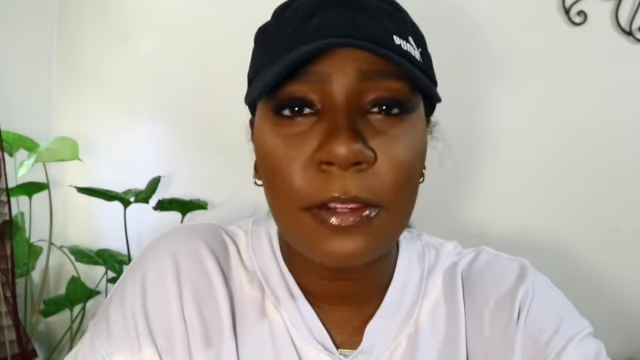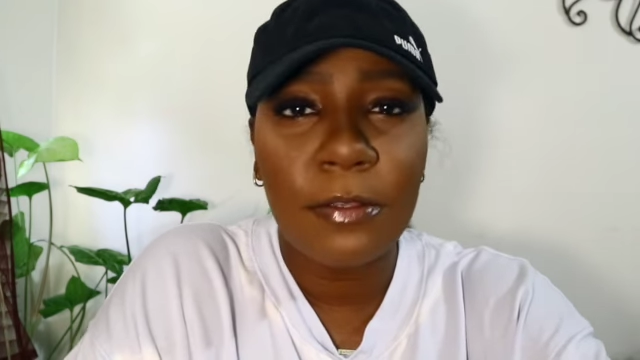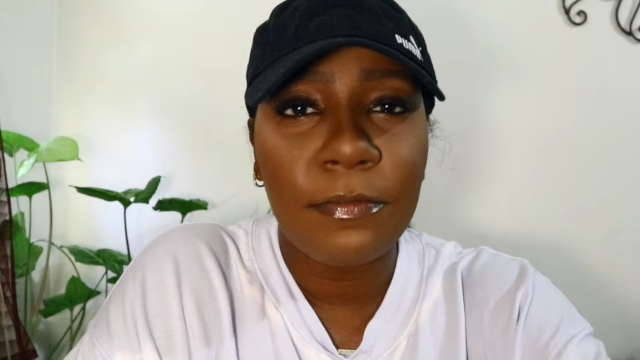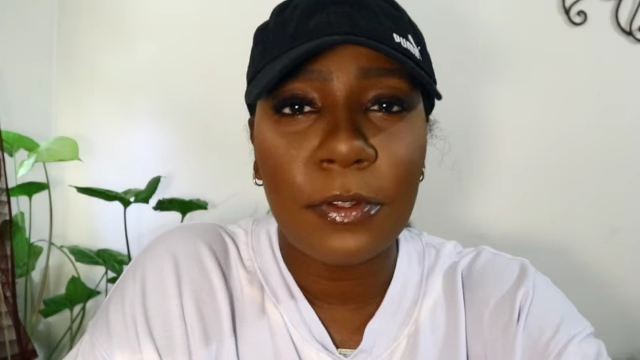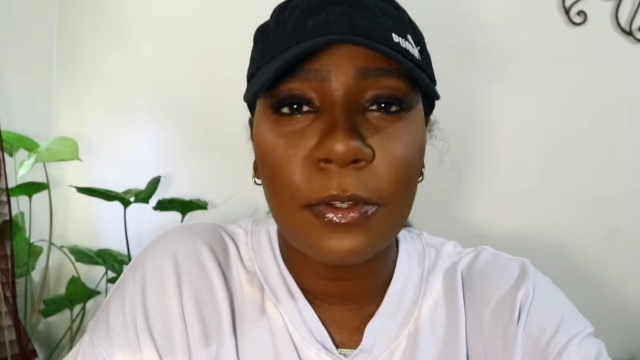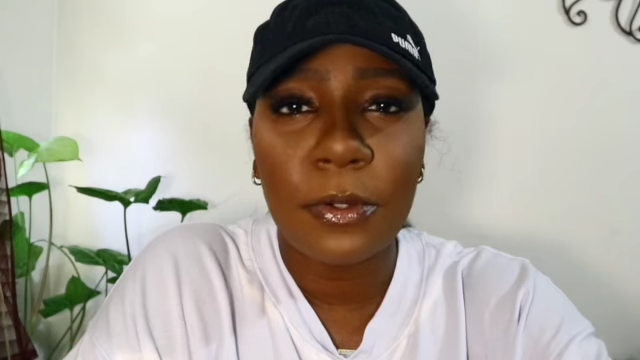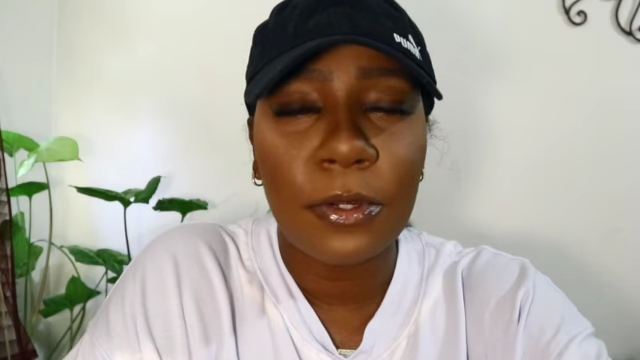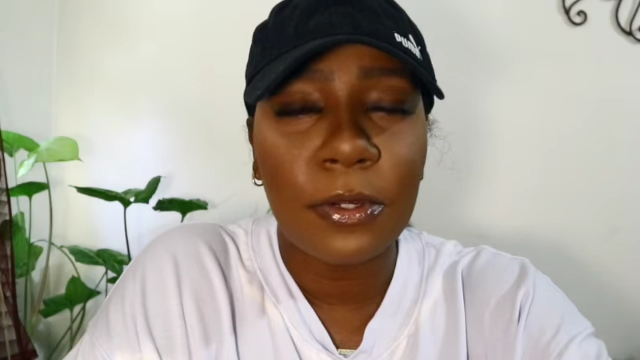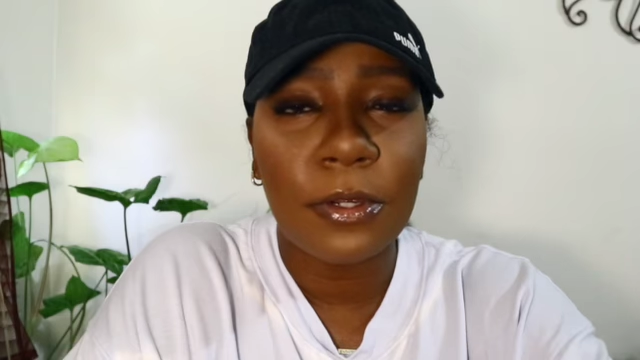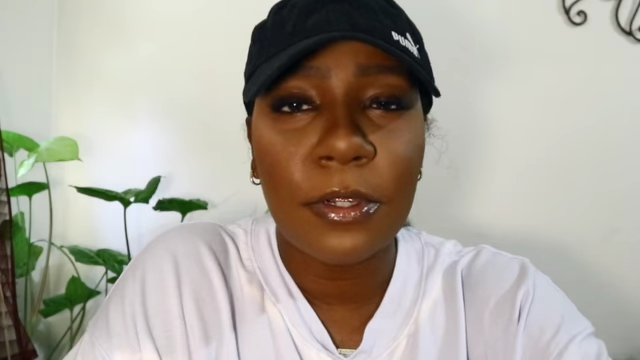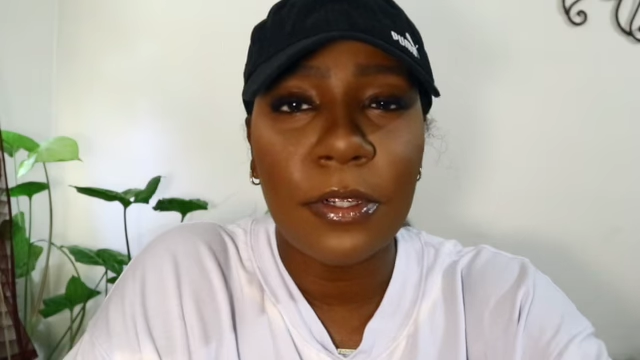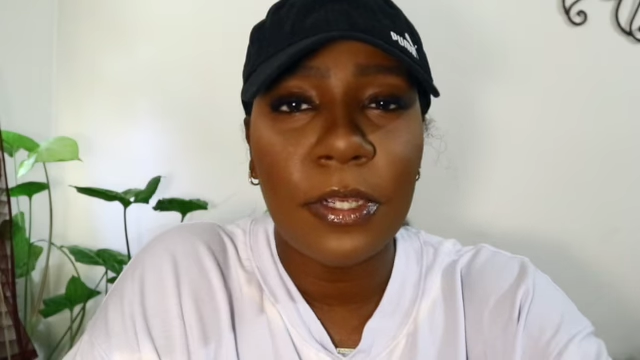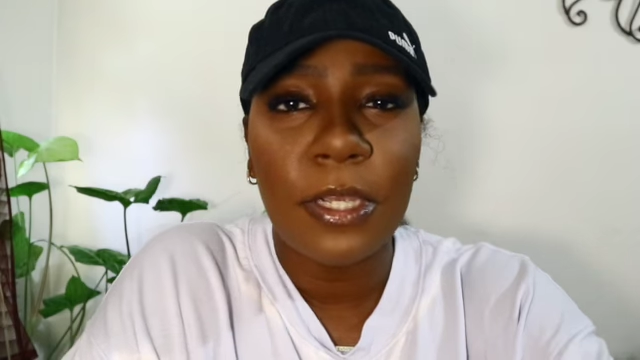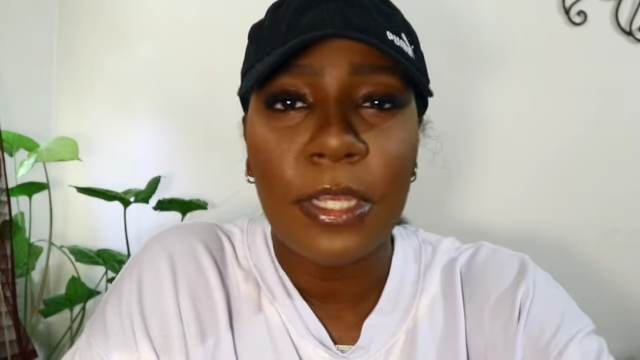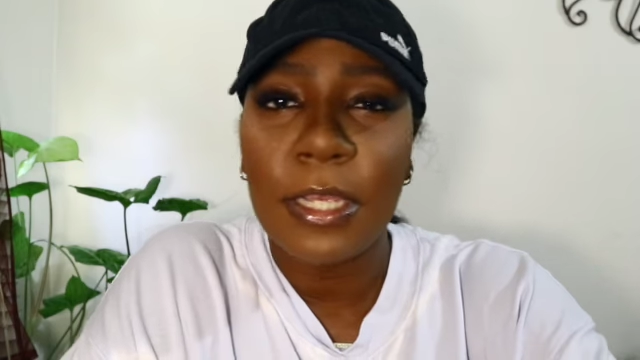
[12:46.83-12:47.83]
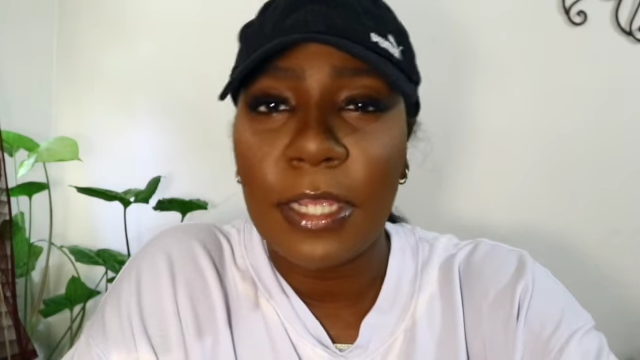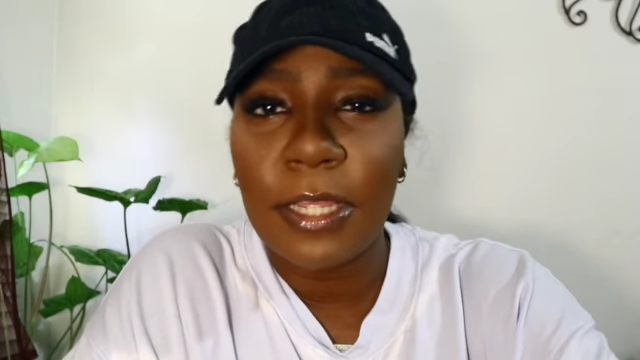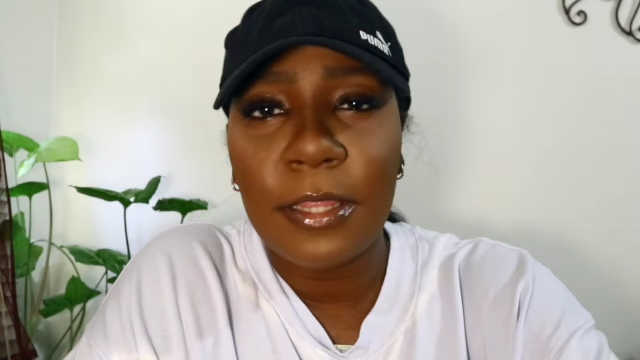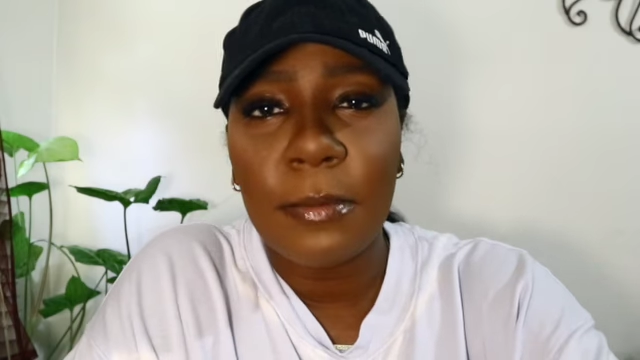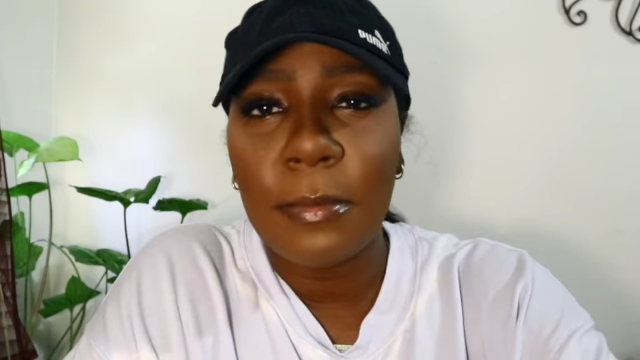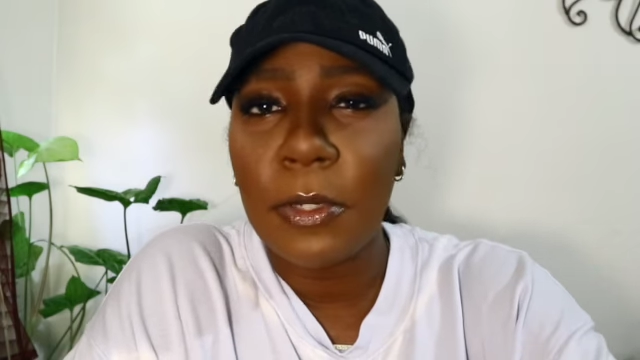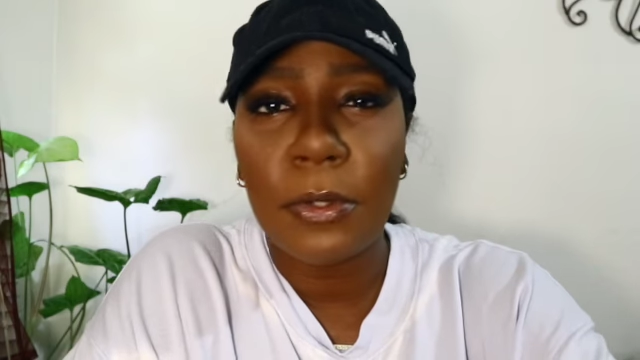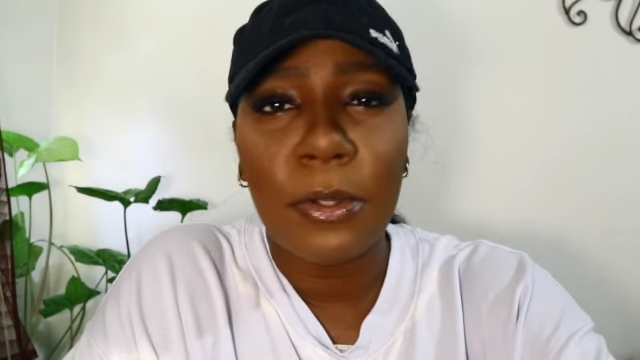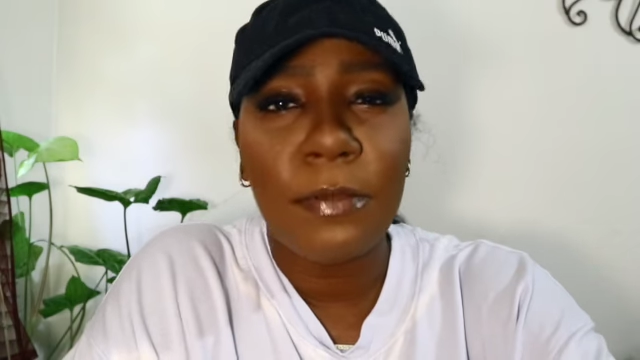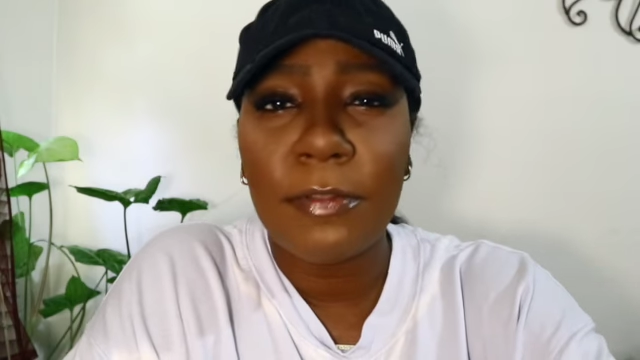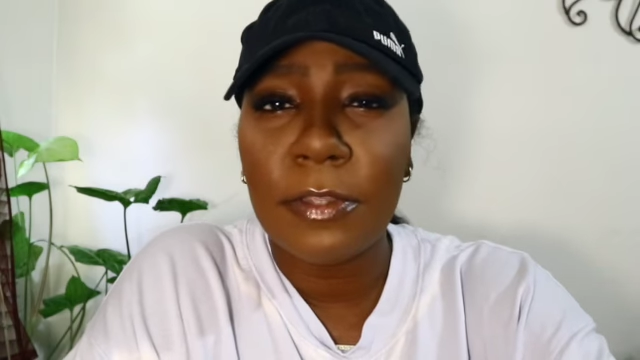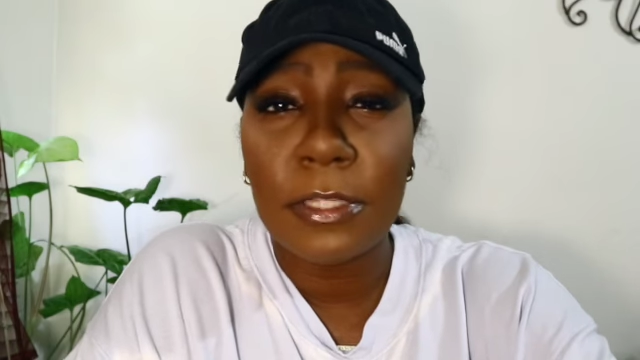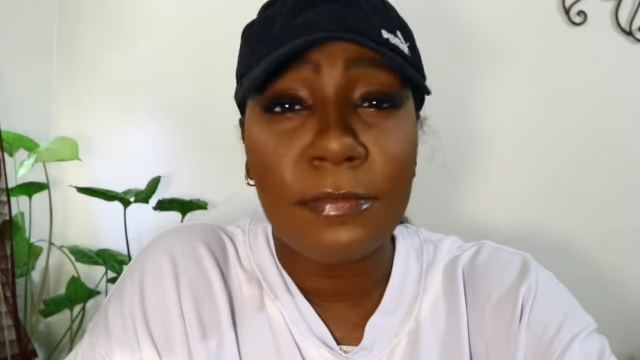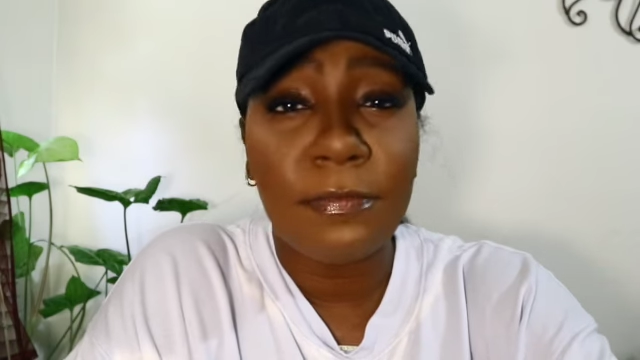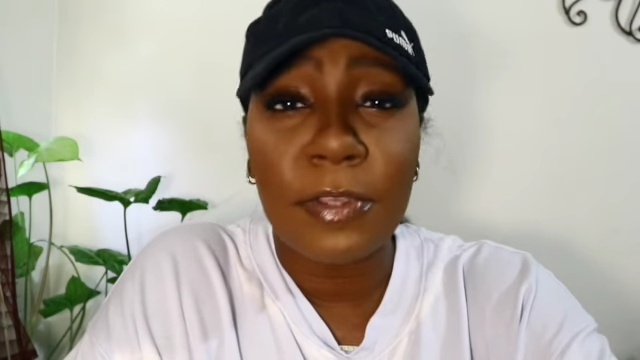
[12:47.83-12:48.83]
if you're in the middle of
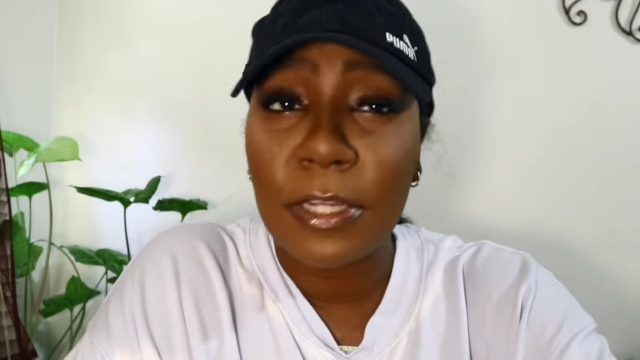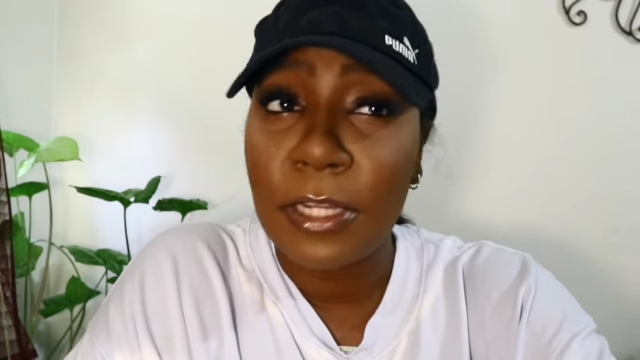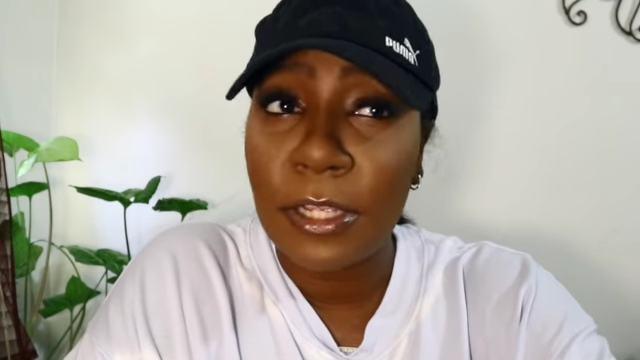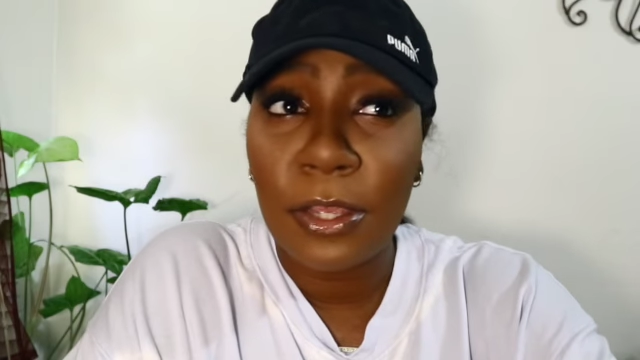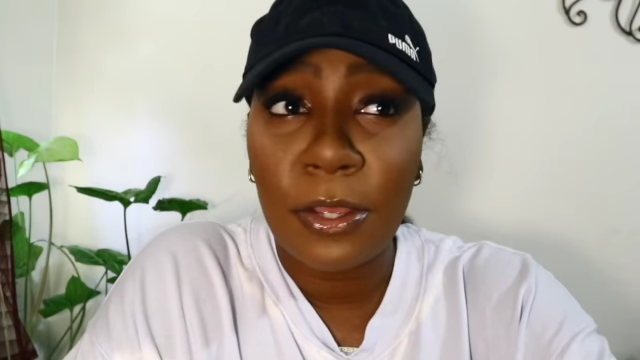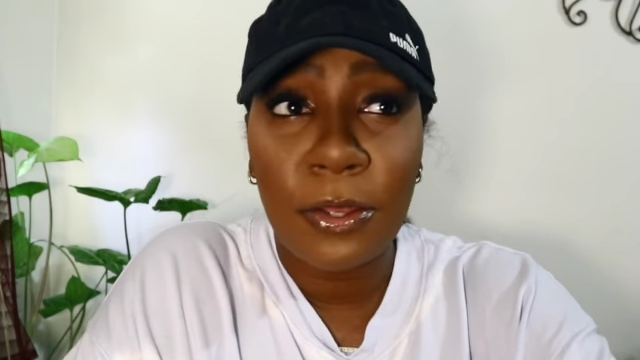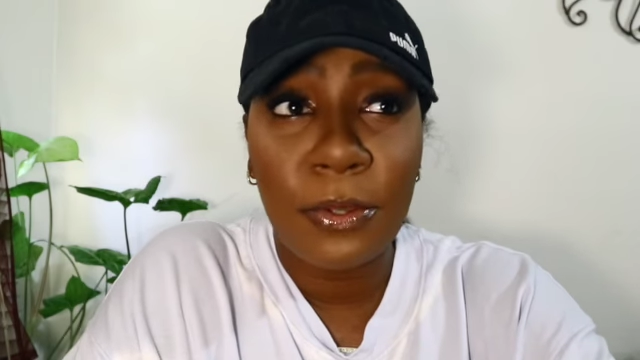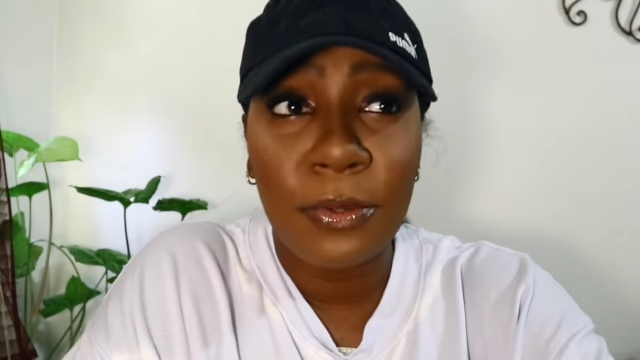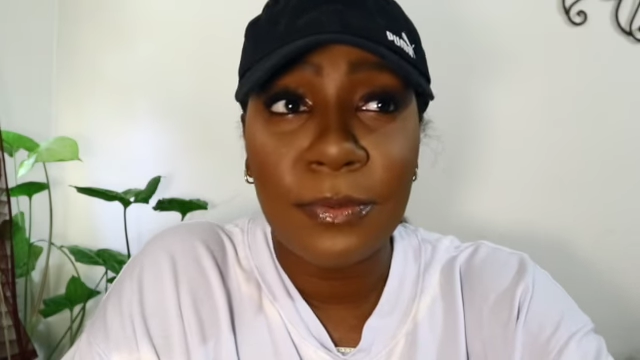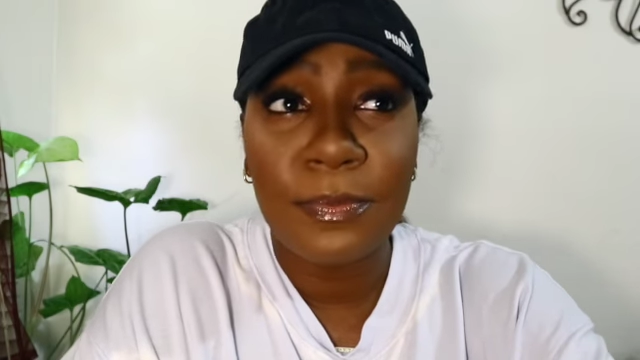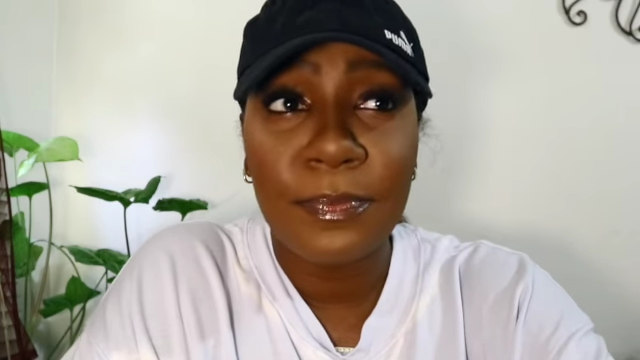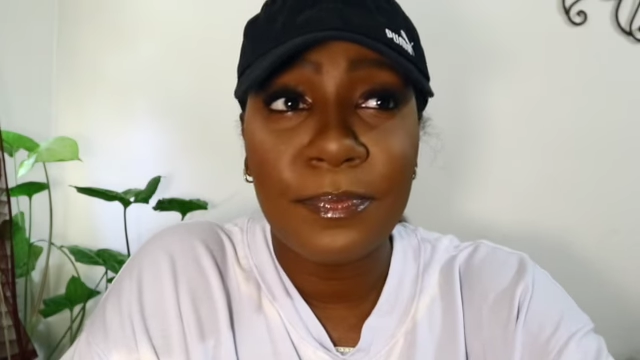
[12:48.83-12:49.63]
this video.